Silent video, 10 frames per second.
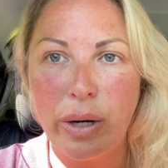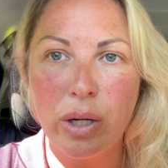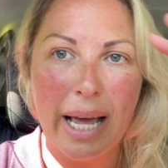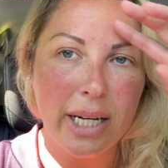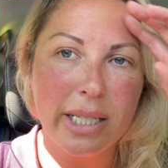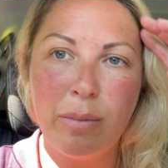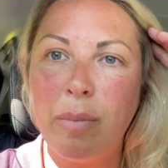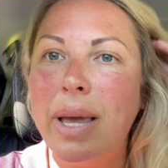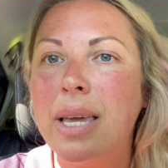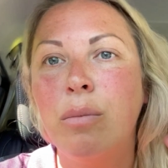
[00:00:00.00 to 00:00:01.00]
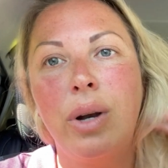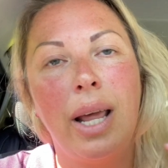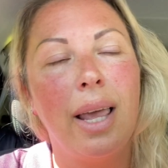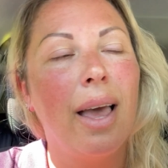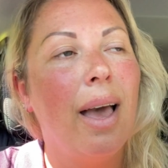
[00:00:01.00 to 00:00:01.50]
I could actually be making
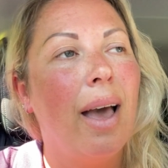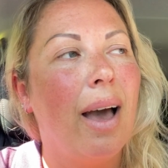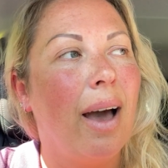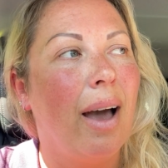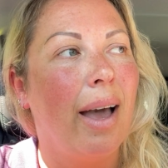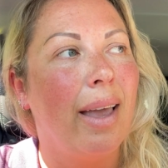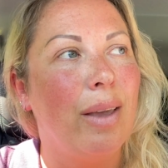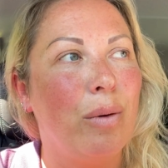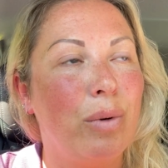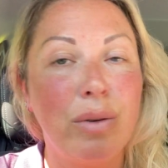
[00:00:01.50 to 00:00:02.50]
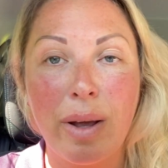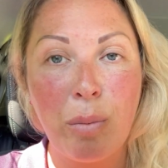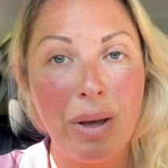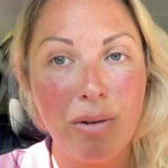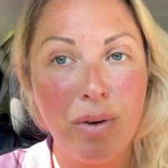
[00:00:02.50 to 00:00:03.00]
money. I would have had a
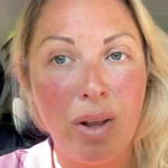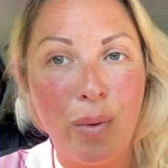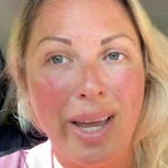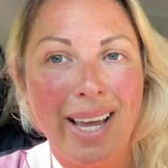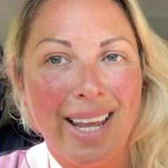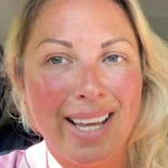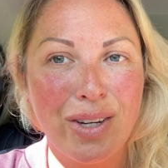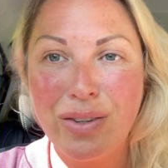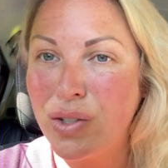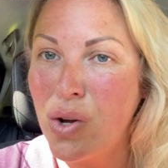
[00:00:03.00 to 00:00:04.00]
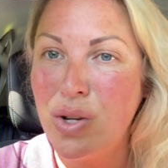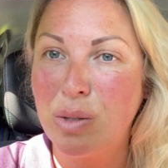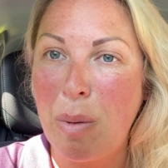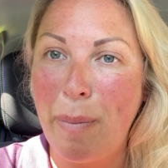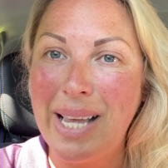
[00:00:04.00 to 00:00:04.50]
bigger following and I could have shown you
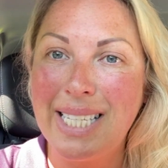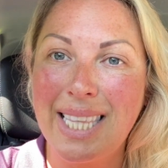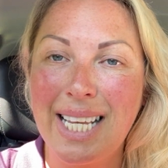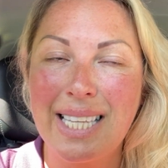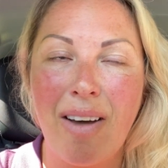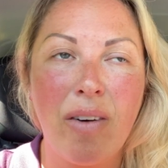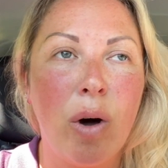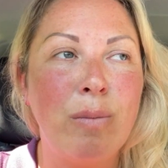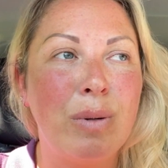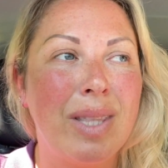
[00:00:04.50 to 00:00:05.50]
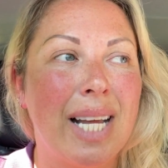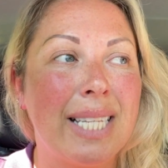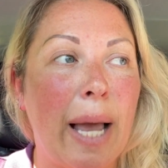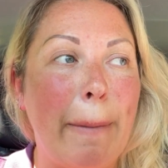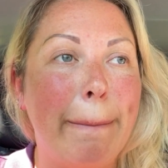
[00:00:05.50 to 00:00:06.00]
some amazing things that I've got up to in that
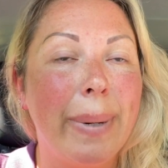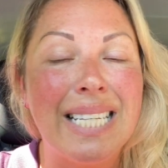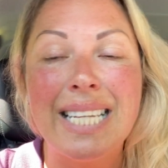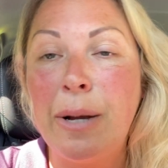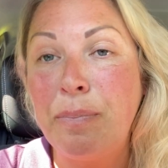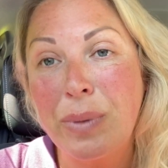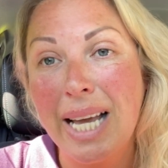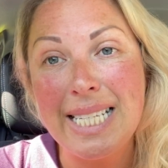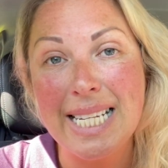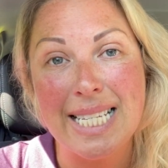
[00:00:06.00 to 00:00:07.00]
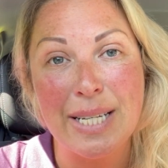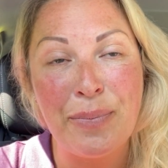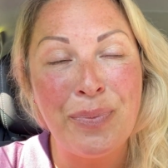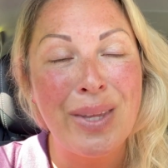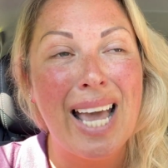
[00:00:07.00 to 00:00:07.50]
time, but I didn't.
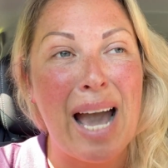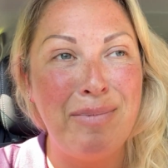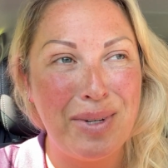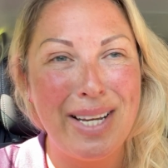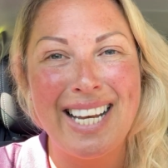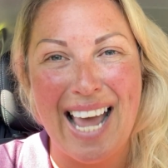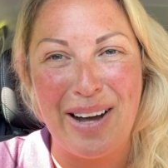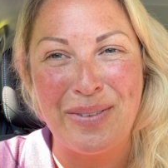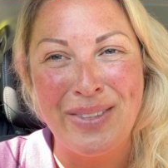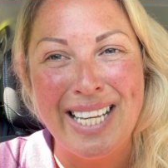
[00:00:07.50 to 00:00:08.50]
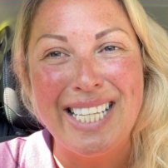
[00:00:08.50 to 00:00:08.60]
I'm doing it now.